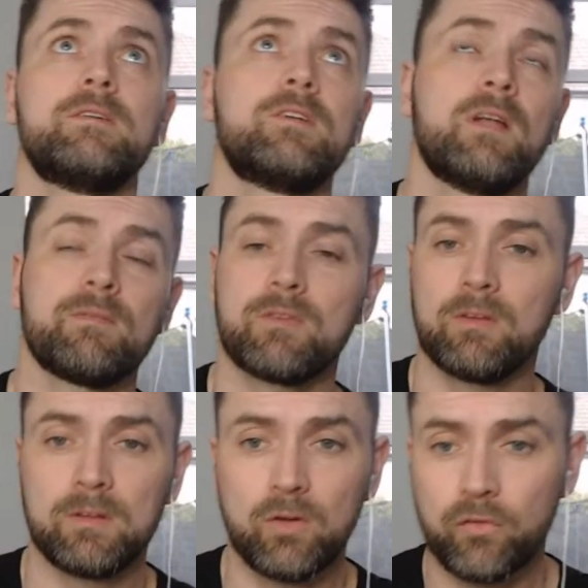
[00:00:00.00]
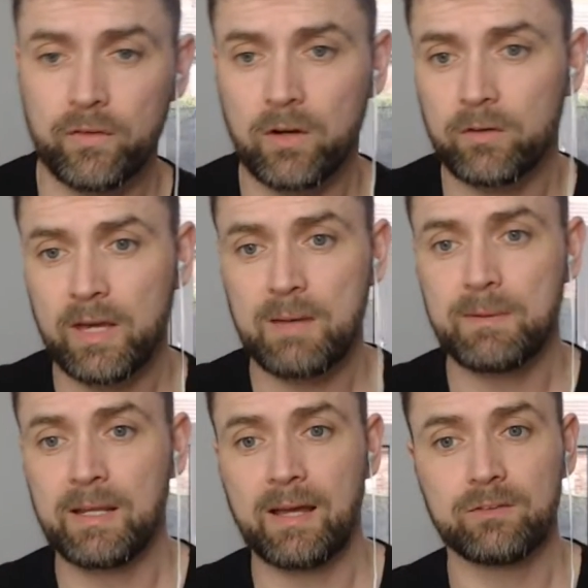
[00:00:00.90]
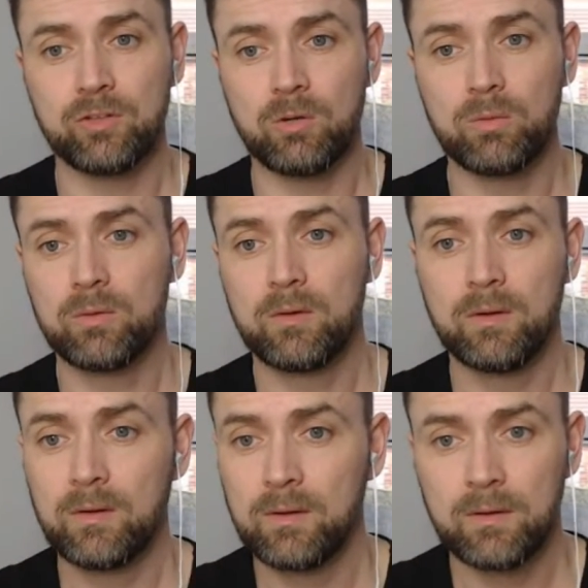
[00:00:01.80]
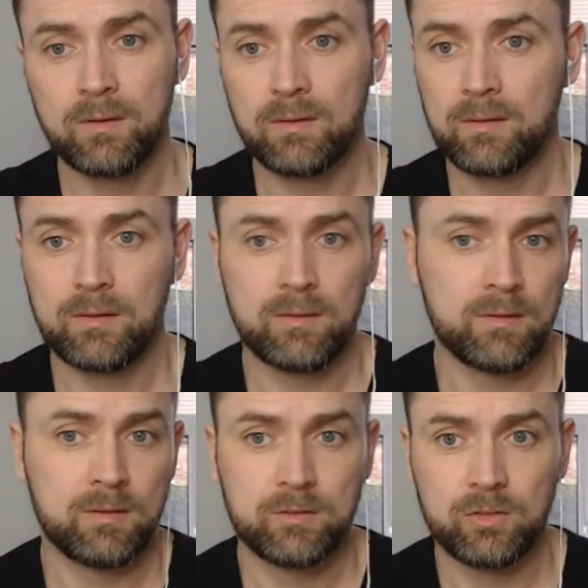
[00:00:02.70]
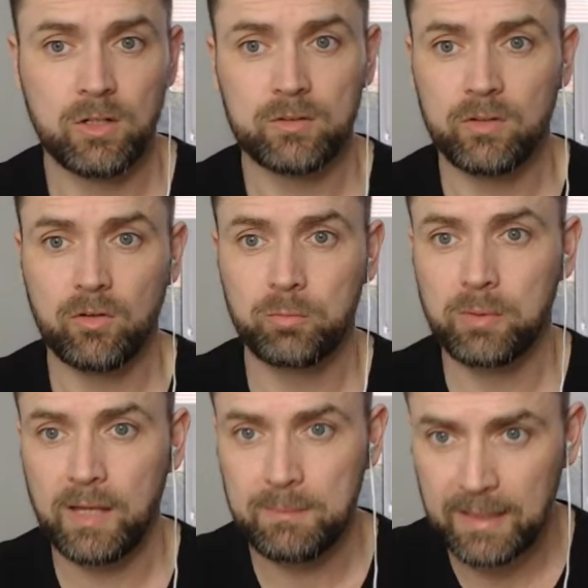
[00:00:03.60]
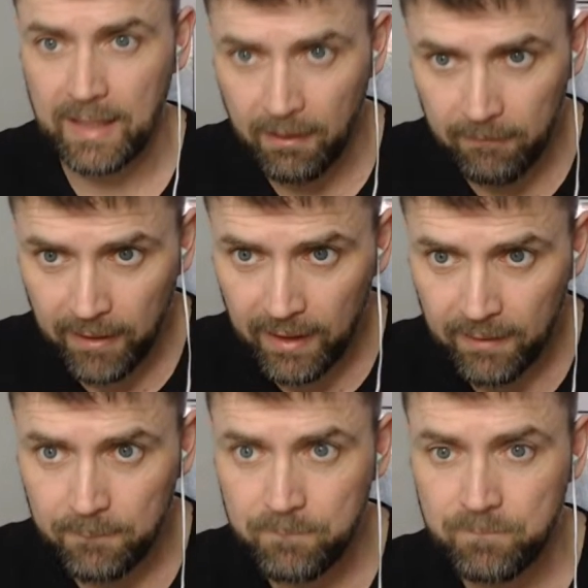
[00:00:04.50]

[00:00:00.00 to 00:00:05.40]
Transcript: He's done absolutely nothing all game in the actual. Giorgio's blaming Harry.